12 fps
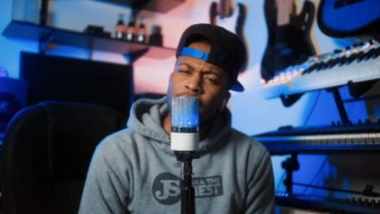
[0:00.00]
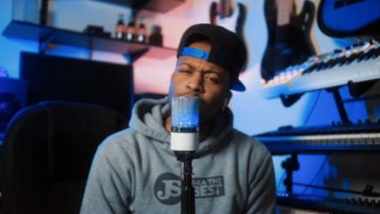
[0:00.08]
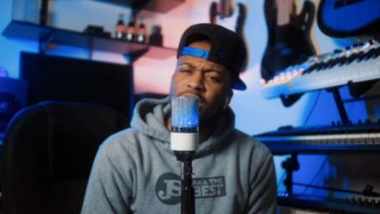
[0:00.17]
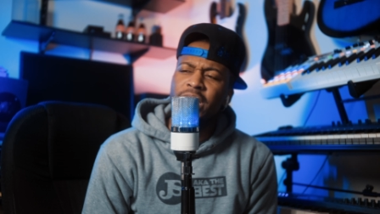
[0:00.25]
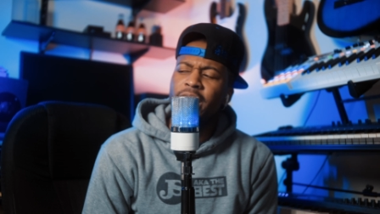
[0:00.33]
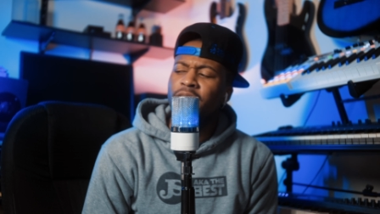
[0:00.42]
I
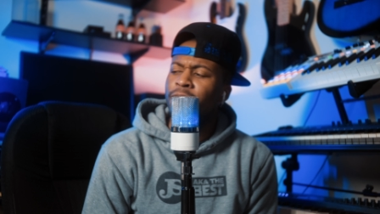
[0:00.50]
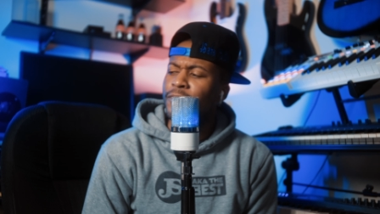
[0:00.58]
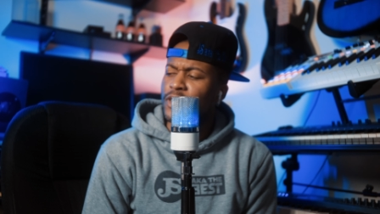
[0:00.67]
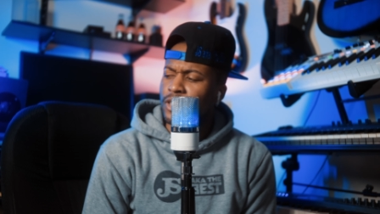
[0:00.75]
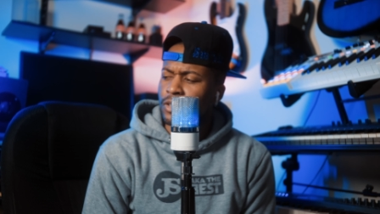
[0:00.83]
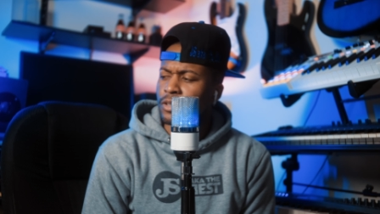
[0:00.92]
would say
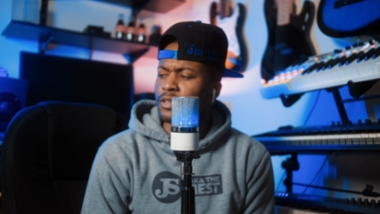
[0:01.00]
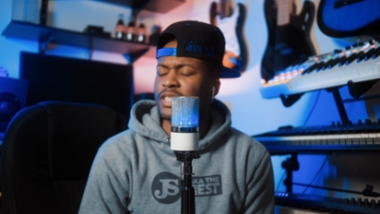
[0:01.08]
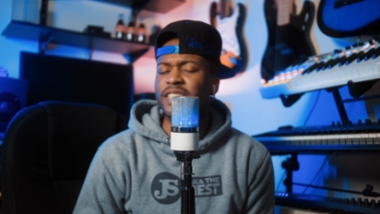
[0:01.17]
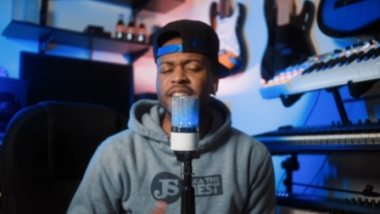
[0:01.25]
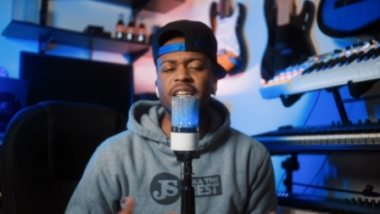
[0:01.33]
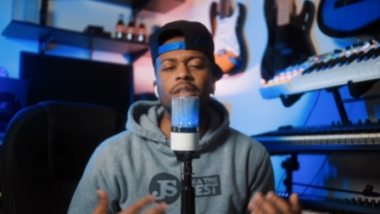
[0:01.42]
for sure.
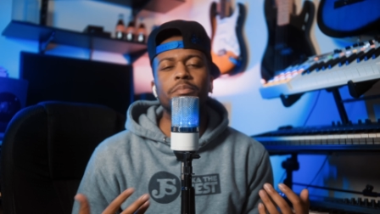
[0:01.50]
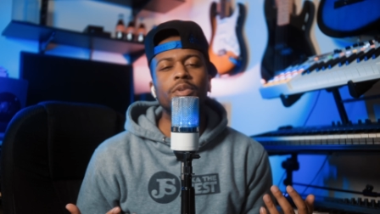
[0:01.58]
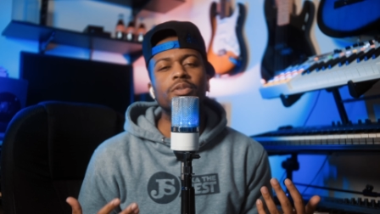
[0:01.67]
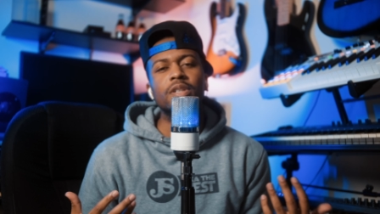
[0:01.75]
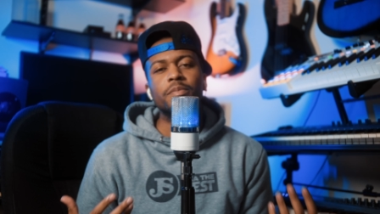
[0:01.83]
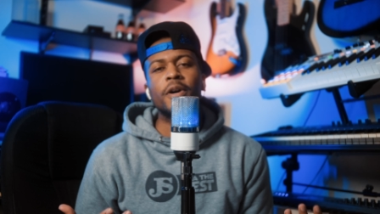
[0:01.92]
Sync
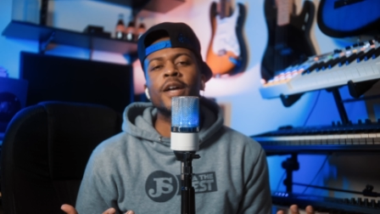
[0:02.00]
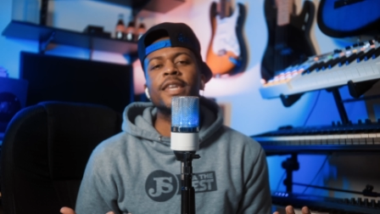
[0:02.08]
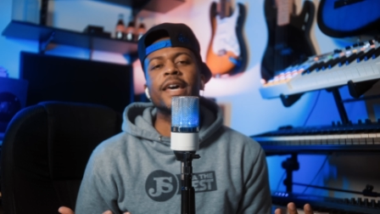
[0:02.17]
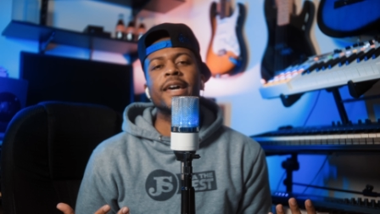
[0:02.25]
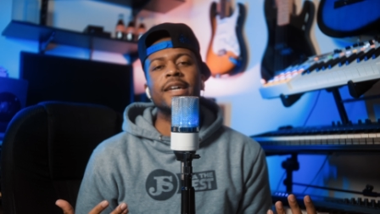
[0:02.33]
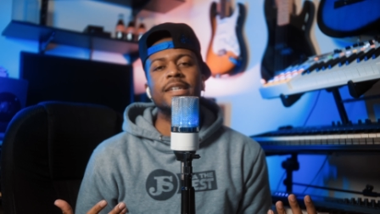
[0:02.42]
Music
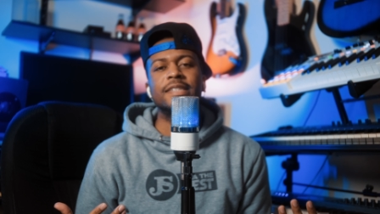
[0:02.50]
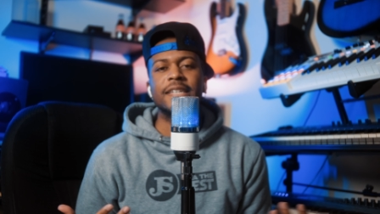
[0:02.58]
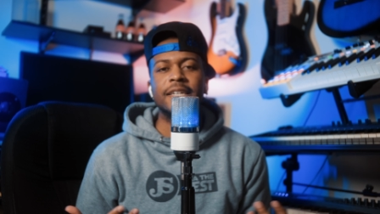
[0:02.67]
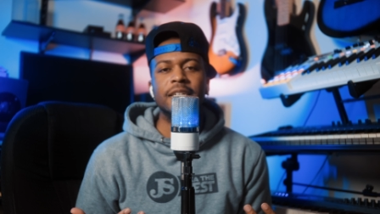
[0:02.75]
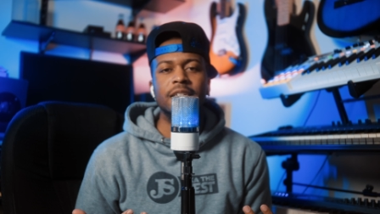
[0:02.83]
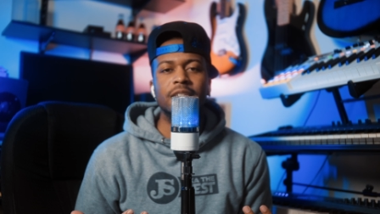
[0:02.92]
Mondays
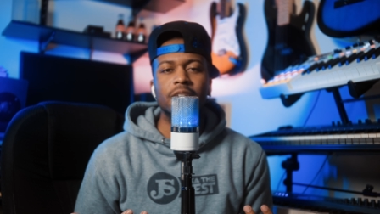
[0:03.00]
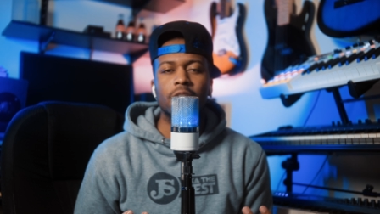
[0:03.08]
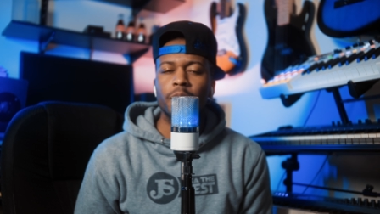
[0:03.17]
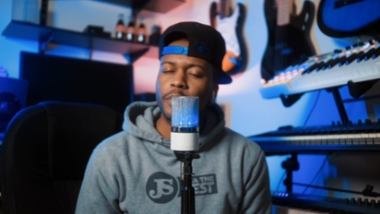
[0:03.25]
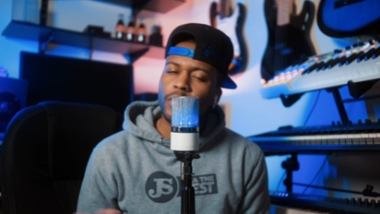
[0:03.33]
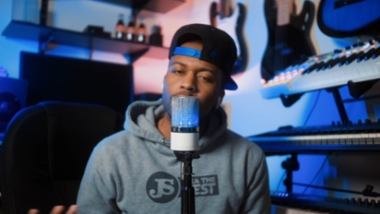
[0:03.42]
is a
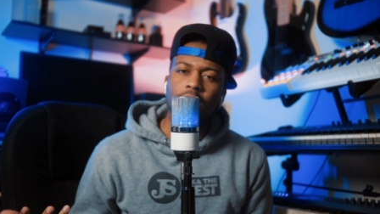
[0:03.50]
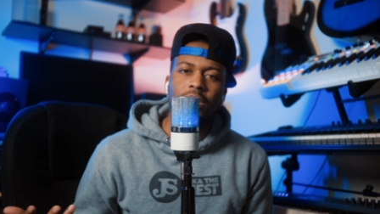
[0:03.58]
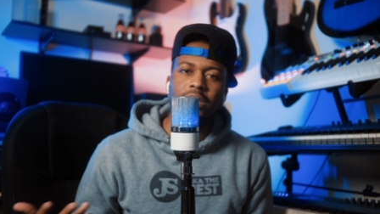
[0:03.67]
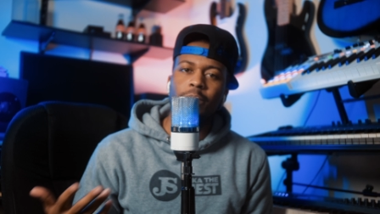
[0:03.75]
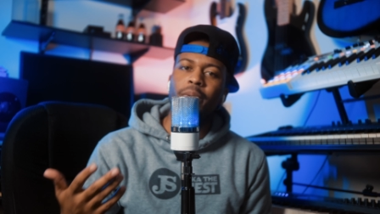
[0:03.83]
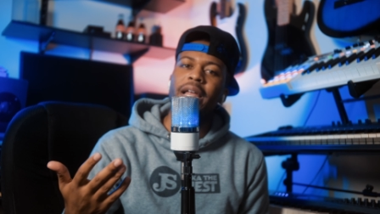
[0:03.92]
community.
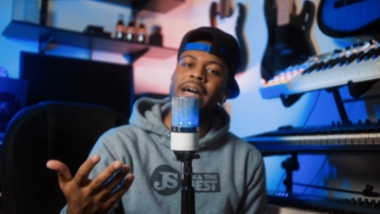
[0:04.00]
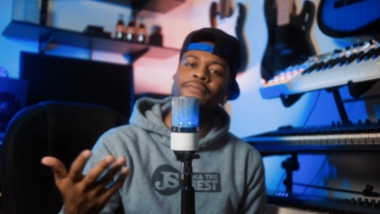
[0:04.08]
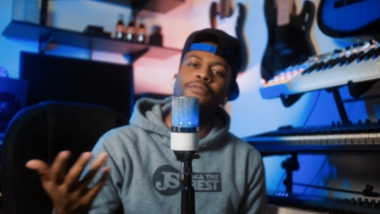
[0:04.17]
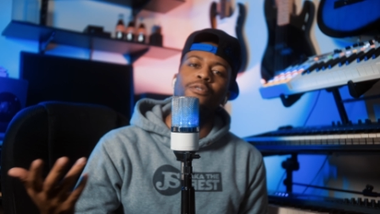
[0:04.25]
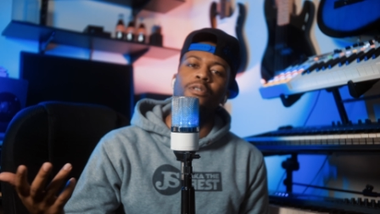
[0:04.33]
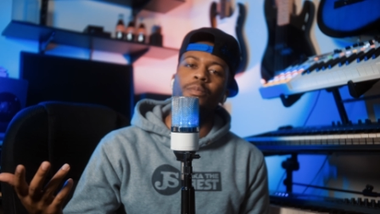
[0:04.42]
It's a
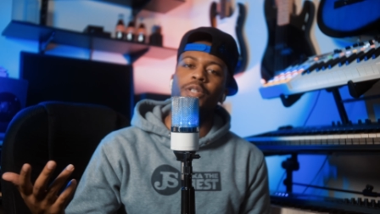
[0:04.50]
platform.